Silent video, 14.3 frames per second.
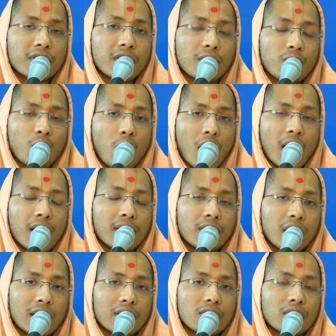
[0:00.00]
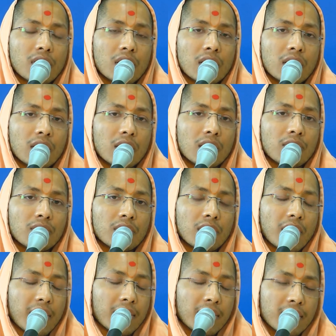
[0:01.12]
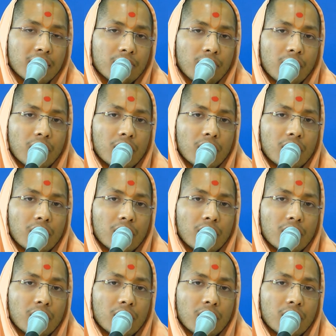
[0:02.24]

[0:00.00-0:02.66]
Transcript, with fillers: Then why are you not looking even at him?